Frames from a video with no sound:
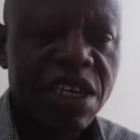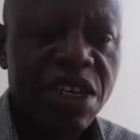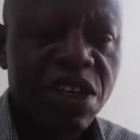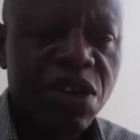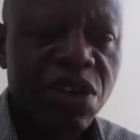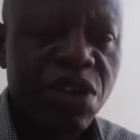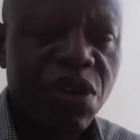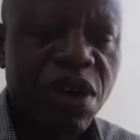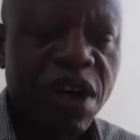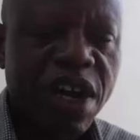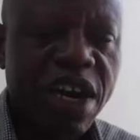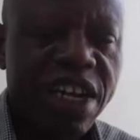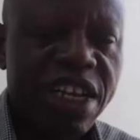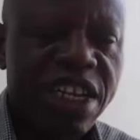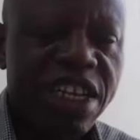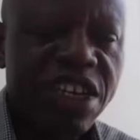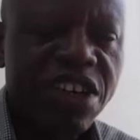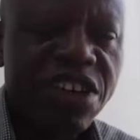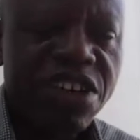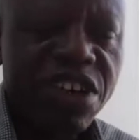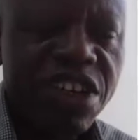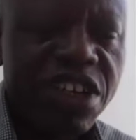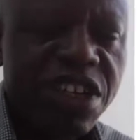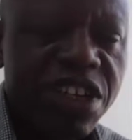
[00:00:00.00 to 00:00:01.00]
an
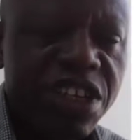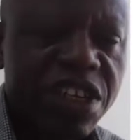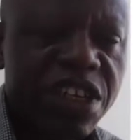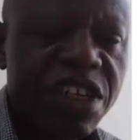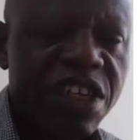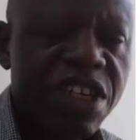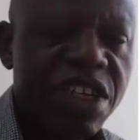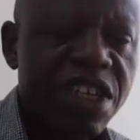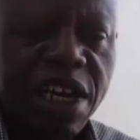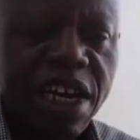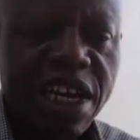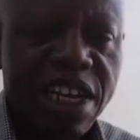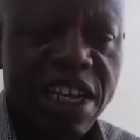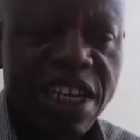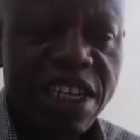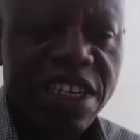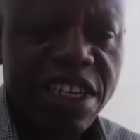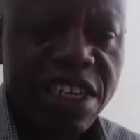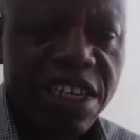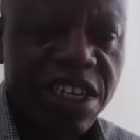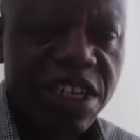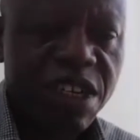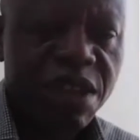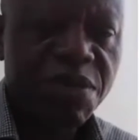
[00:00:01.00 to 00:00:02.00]
increase in an
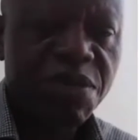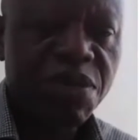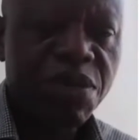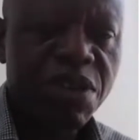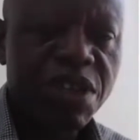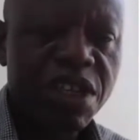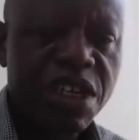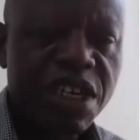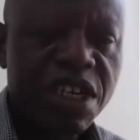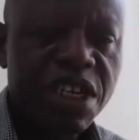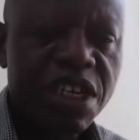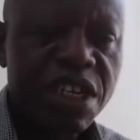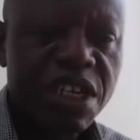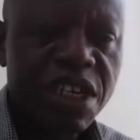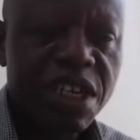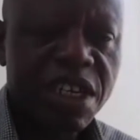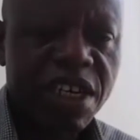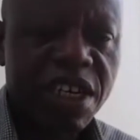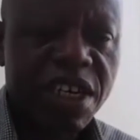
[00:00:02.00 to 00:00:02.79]
existing project,